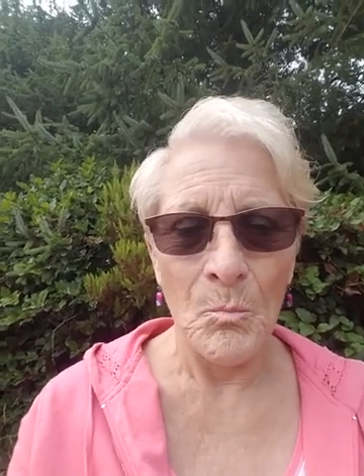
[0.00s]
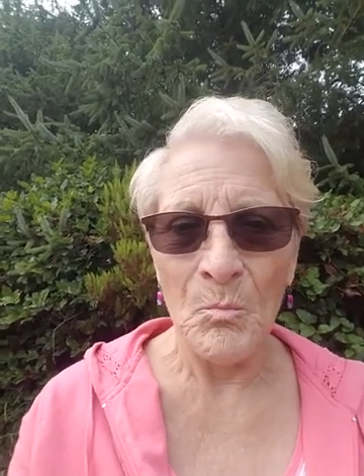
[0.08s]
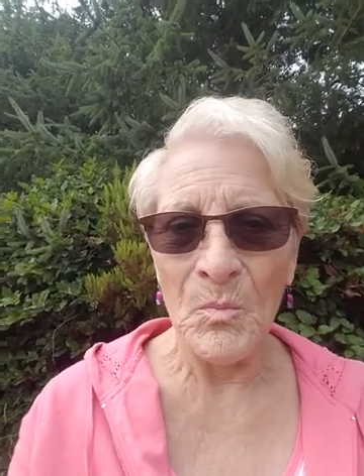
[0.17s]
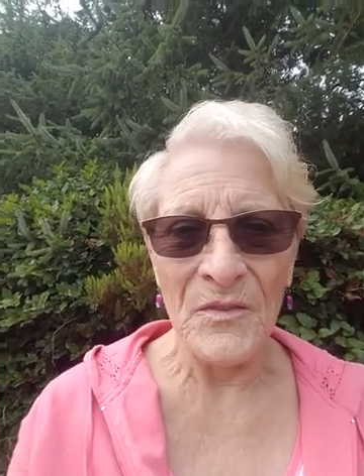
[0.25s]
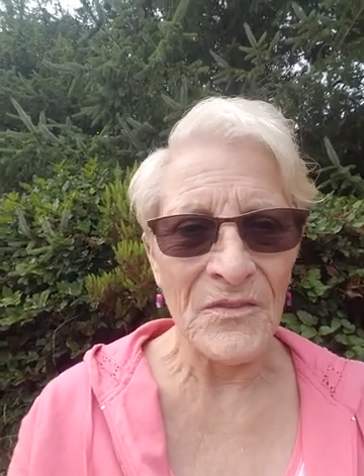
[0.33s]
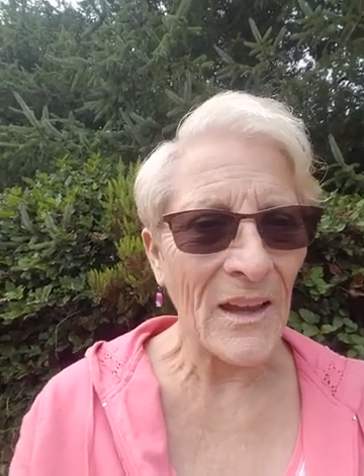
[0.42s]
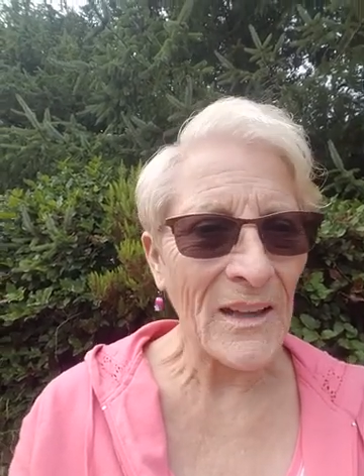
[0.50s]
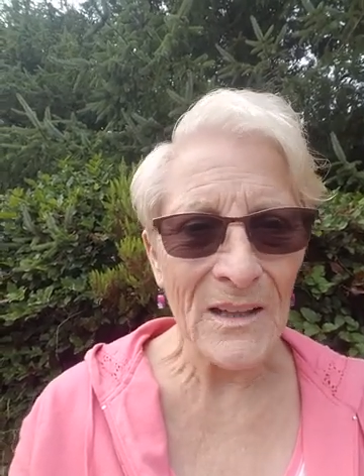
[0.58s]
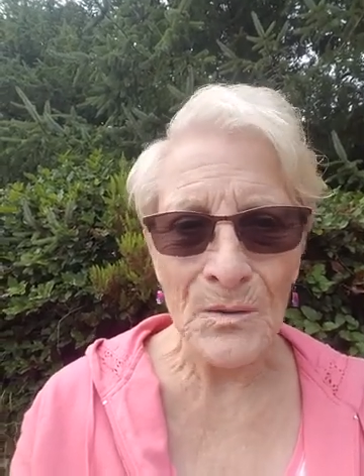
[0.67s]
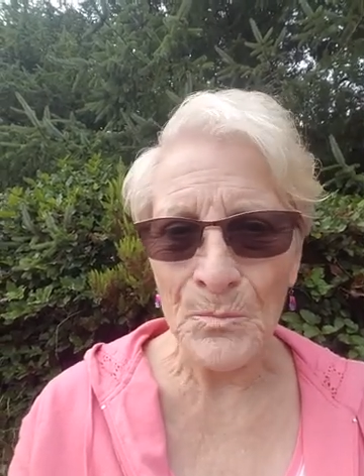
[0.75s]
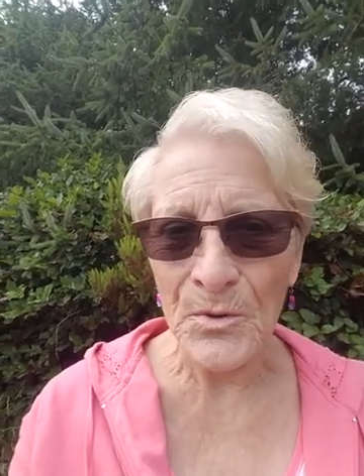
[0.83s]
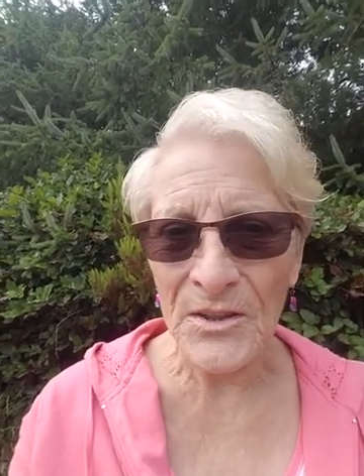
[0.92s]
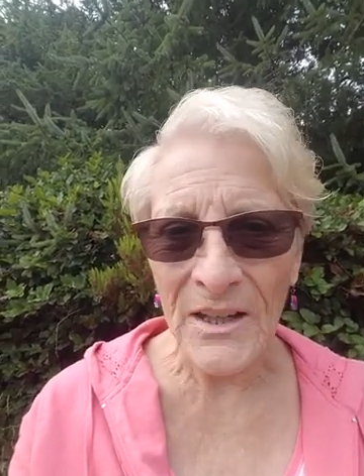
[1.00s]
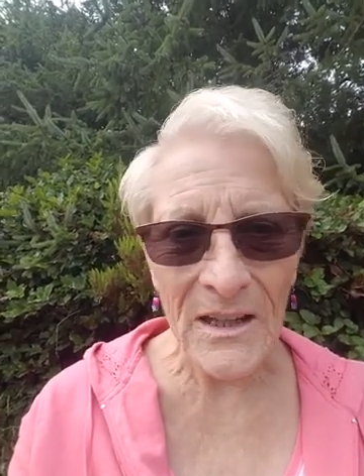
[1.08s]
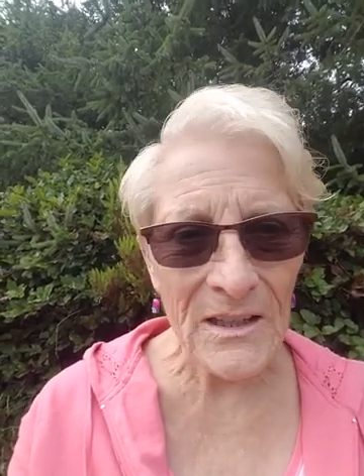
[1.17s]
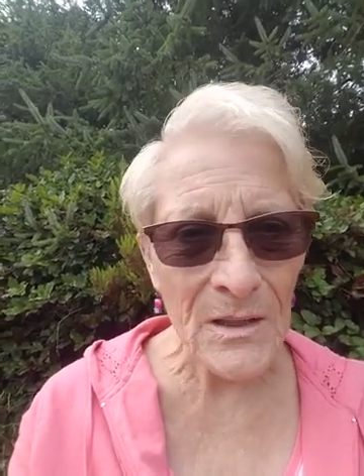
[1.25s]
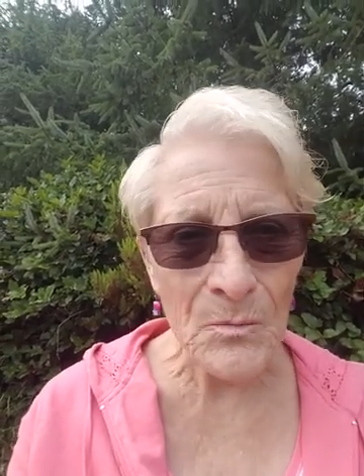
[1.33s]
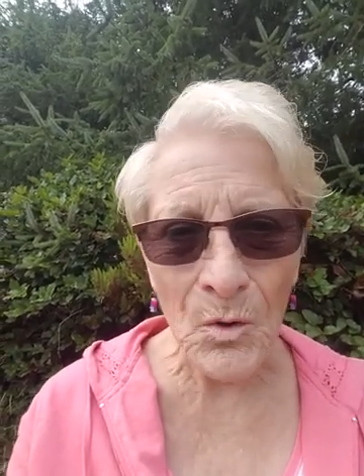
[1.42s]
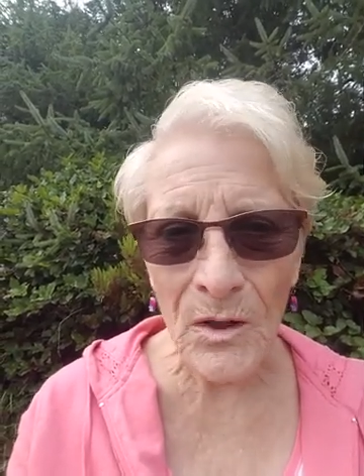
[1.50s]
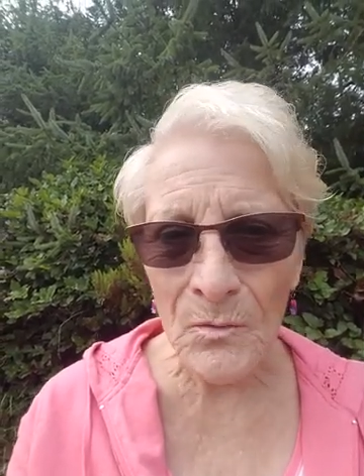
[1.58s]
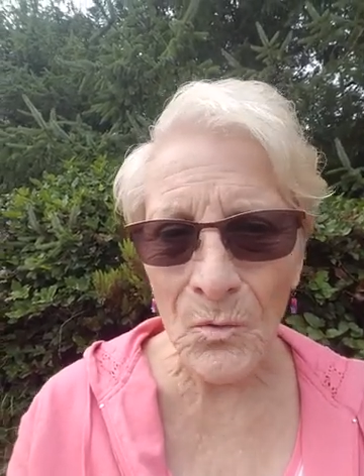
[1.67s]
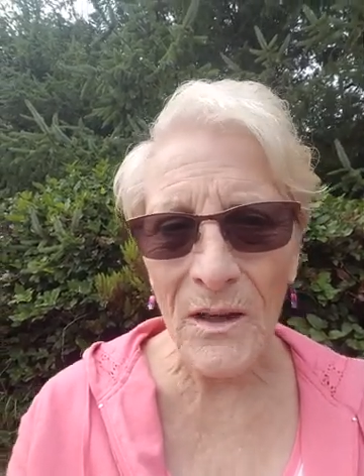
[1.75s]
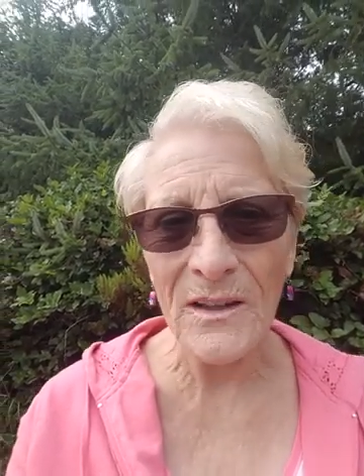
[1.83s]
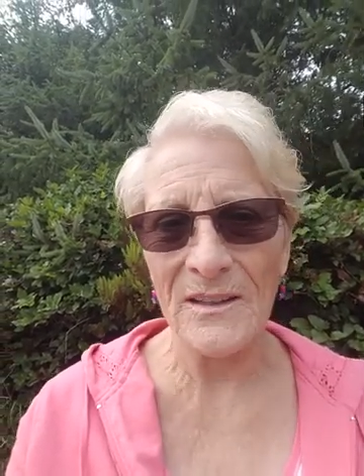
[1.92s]
But that didn't protect him one
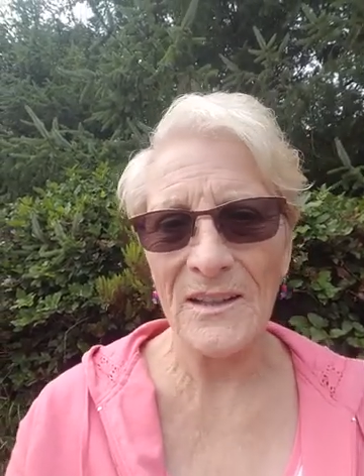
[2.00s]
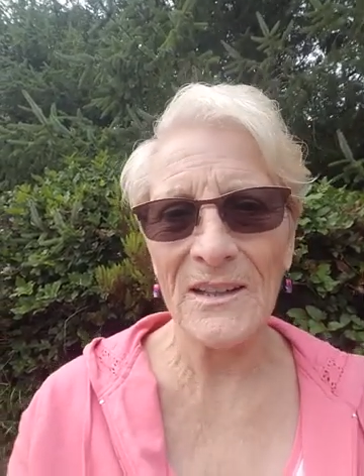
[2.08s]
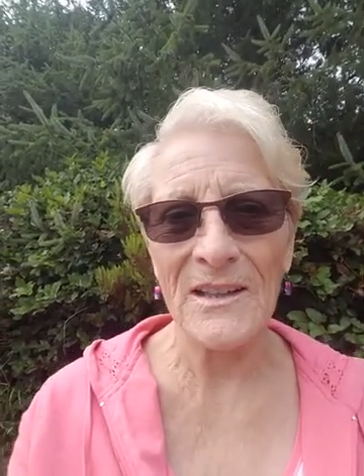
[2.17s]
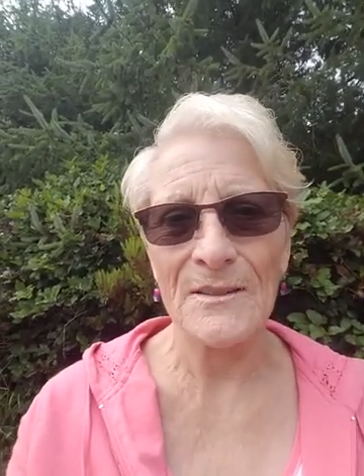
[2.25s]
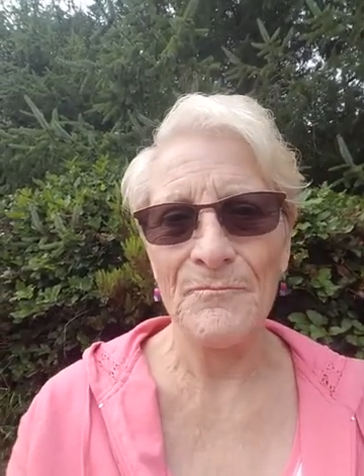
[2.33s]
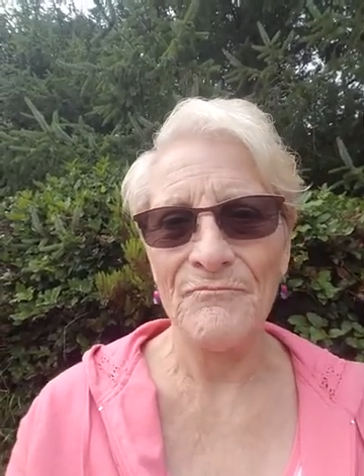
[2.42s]
whit, did it?